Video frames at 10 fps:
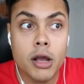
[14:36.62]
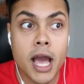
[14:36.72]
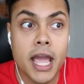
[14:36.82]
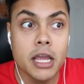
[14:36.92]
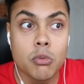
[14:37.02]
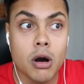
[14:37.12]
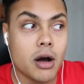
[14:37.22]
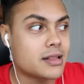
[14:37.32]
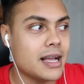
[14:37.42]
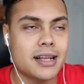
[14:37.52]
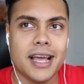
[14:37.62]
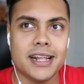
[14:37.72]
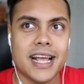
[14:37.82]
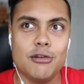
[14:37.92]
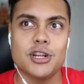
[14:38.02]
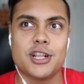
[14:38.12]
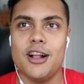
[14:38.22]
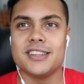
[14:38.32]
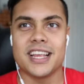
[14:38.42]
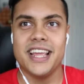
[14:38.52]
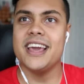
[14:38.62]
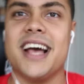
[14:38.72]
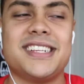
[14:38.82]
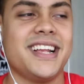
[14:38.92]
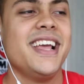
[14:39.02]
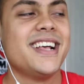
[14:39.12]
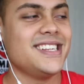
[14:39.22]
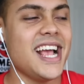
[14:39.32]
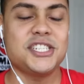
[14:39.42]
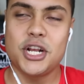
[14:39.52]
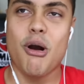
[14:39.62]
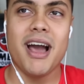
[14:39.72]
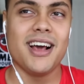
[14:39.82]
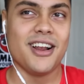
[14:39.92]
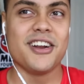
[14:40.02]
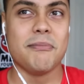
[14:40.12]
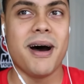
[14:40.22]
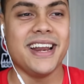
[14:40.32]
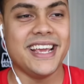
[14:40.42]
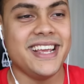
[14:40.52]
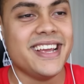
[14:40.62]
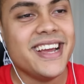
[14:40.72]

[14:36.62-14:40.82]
Okay, well, okay, $1,000 a year, that's actually quite a lot of money.